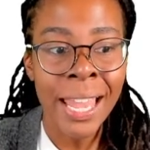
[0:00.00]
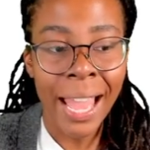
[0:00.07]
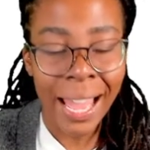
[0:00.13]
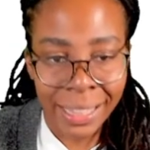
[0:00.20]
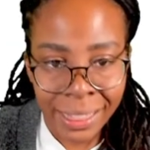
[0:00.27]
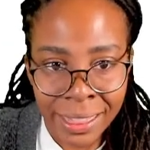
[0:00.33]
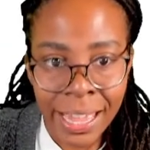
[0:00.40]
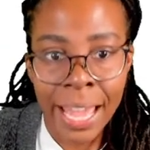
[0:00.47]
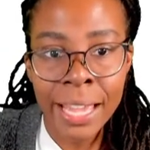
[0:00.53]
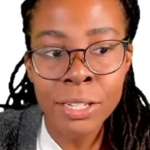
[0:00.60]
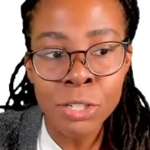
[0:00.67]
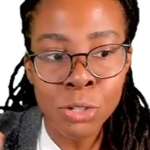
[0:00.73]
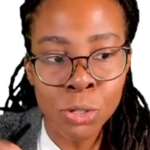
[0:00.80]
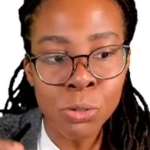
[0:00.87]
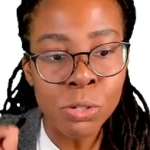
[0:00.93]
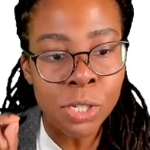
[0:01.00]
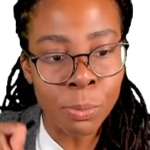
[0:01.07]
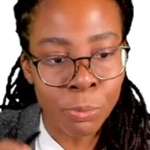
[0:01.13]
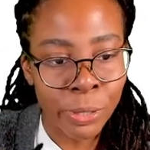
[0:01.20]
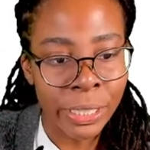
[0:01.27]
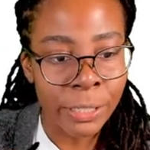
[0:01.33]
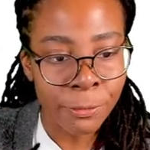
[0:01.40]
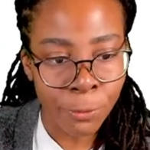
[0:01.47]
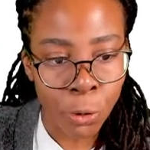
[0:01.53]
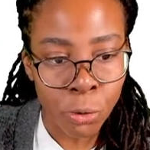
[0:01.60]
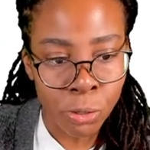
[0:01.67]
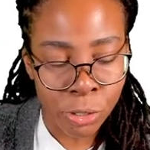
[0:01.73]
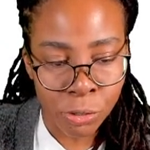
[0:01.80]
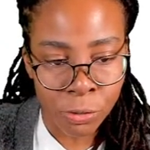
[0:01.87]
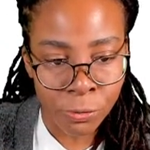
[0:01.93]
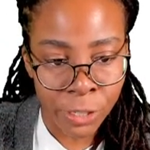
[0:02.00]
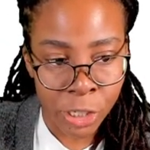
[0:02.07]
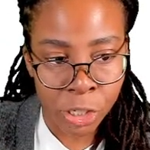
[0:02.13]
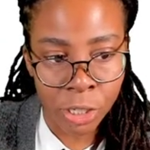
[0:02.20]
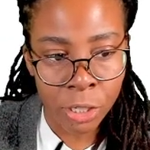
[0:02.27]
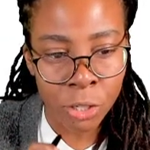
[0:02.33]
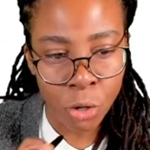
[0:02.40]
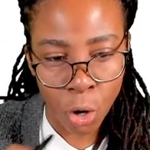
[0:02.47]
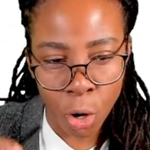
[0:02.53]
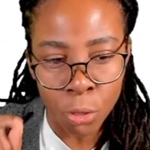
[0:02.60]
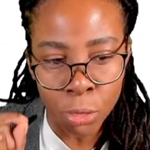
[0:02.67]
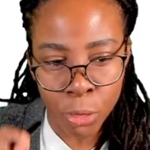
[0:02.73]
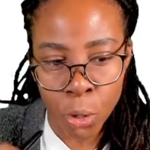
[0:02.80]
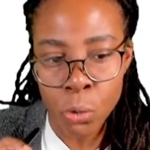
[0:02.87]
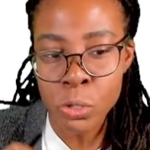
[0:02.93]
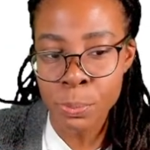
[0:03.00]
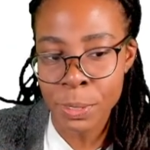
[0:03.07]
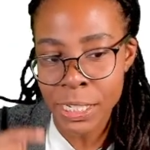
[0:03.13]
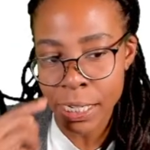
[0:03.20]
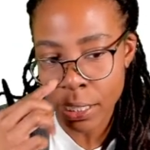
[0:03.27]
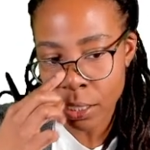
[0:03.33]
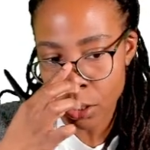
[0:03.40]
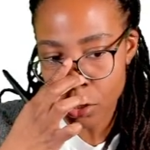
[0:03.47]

and then do some really focused revision on those particular